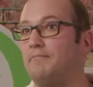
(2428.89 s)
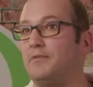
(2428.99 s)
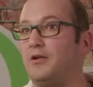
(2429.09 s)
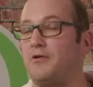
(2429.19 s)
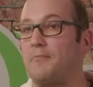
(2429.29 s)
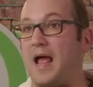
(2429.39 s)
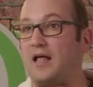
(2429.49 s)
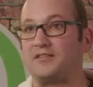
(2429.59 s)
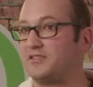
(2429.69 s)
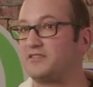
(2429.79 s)
Your, your
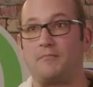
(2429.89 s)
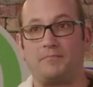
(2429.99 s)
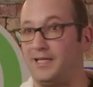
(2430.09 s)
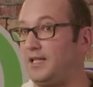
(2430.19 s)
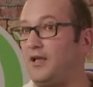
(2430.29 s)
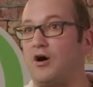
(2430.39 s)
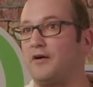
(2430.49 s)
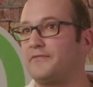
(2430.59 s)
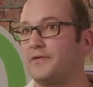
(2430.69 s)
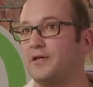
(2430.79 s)
balance is completely off.
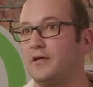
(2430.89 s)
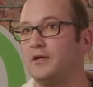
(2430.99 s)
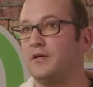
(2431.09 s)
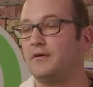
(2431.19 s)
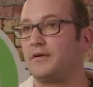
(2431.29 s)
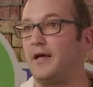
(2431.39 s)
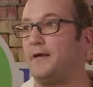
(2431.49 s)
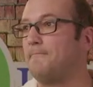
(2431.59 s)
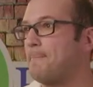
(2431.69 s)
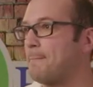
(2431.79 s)
Okay?
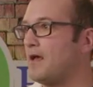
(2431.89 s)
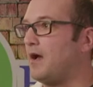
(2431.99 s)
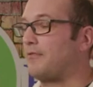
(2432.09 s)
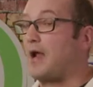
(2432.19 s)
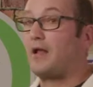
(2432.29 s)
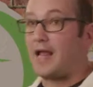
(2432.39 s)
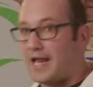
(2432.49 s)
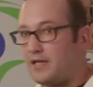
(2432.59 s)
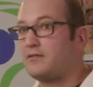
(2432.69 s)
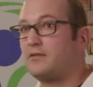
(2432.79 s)
Around
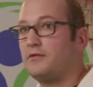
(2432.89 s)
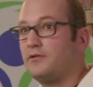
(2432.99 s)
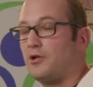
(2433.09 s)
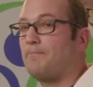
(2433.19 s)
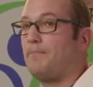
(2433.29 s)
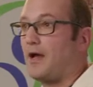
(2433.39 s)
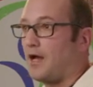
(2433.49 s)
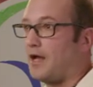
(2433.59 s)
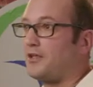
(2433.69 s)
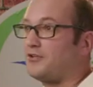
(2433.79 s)
8, you're,
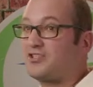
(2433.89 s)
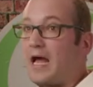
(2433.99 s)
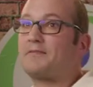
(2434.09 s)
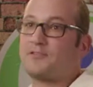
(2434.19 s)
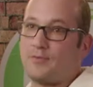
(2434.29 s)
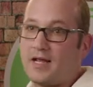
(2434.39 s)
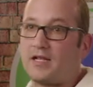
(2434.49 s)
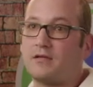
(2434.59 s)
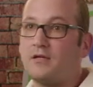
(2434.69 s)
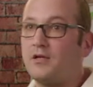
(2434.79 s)
uh, you stop
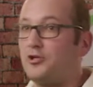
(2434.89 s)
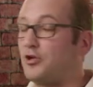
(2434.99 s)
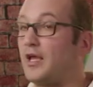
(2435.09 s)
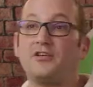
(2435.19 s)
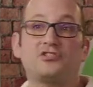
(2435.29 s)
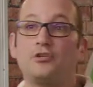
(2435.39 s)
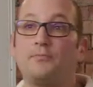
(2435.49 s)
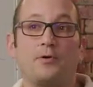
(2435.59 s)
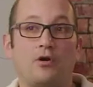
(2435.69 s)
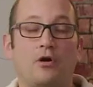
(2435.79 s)
sweating. You're getting
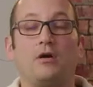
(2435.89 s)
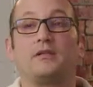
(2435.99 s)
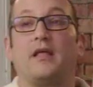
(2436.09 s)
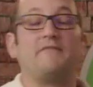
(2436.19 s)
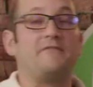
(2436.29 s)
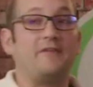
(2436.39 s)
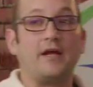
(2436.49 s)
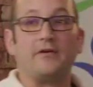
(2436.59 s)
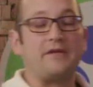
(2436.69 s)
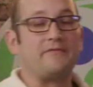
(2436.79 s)
super cold and
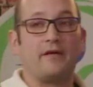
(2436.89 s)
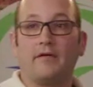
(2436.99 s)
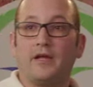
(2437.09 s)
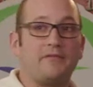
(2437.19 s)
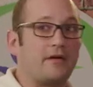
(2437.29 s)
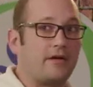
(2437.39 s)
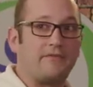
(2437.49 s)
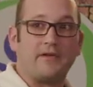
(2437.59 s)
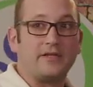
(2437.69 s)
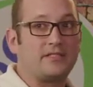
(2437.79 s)
very, very, very,
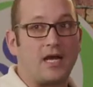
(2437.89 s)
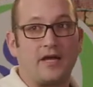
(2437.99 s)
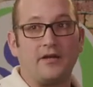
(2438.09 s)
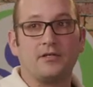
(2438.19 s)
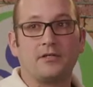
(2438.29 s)
very tired.